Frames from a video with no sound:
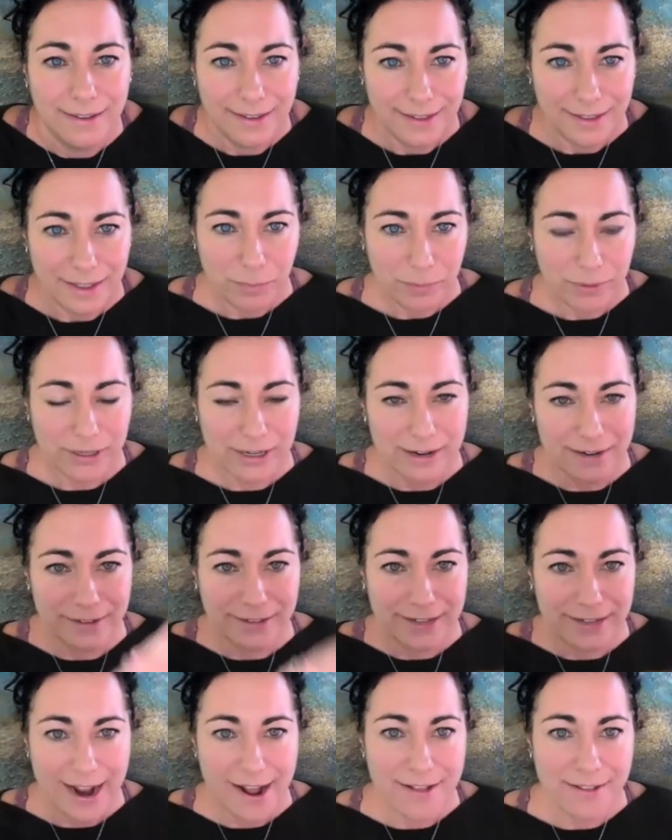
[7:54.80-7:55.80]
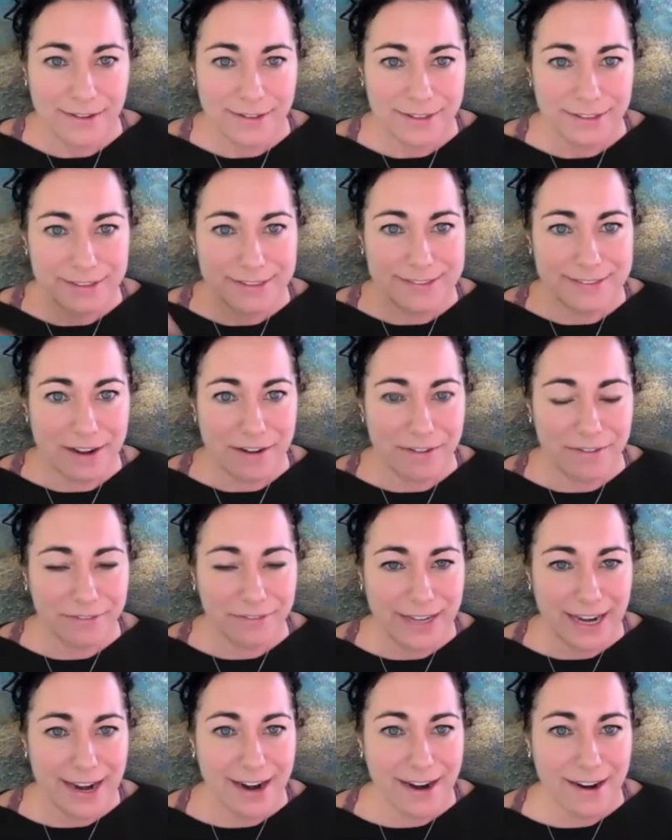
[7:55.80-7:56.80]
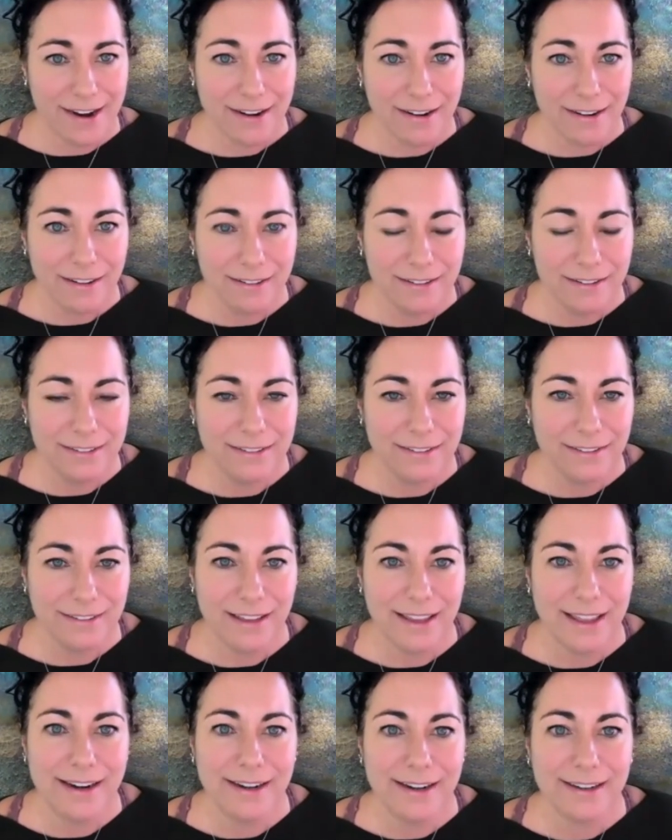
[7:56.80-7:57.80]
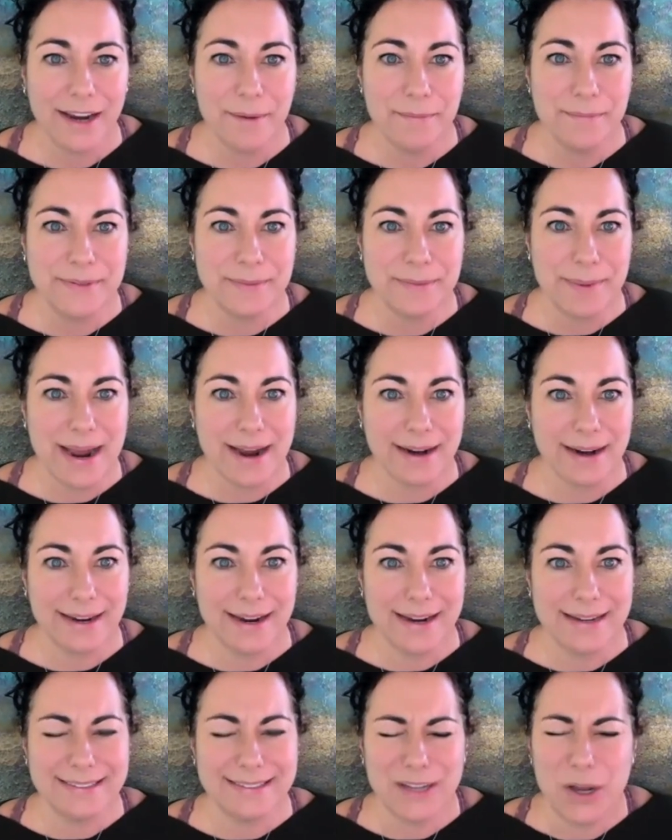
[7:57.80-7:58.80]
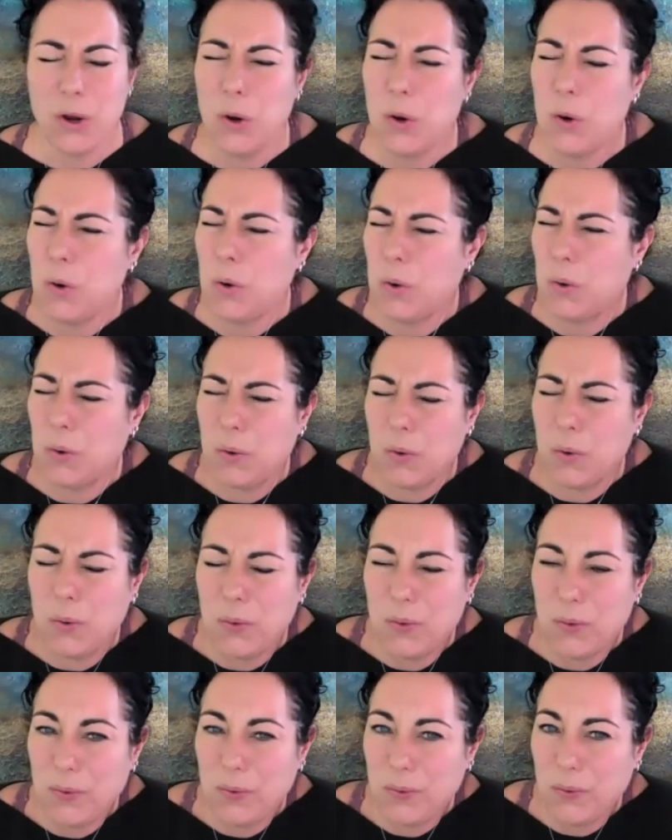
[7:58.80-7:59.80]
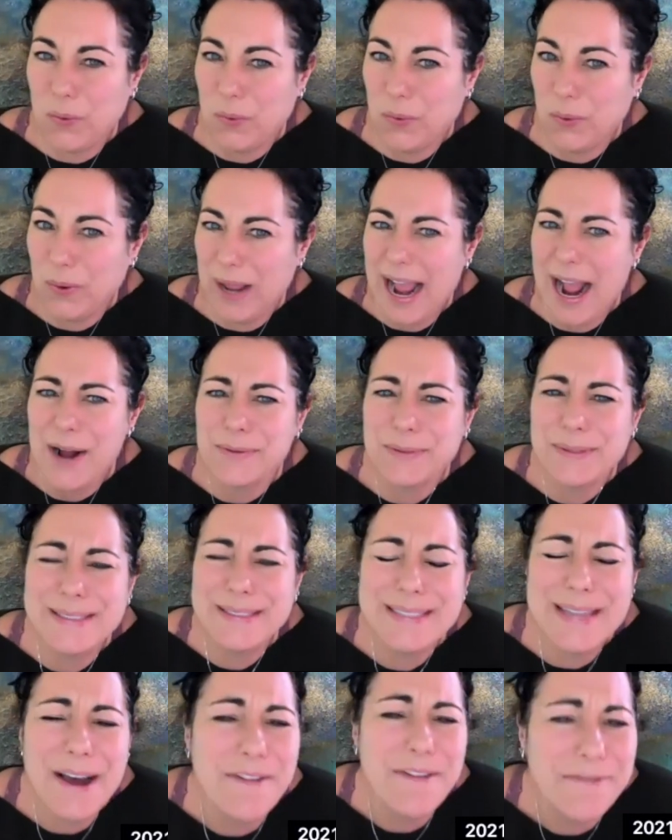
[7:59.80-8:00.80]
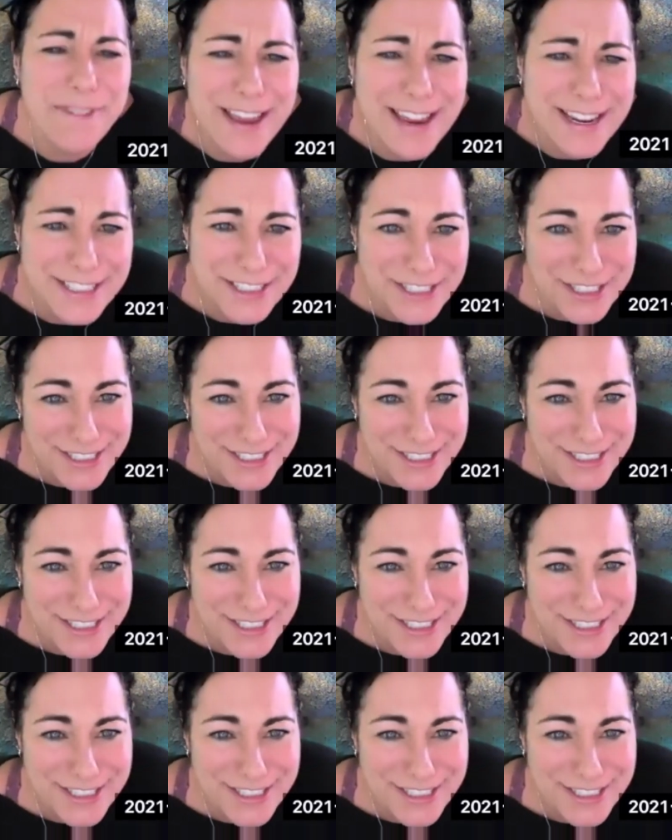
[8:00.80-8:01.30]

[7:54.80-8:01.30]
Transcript: You put on your calendar self-care and it comes back as, oh, how selfish.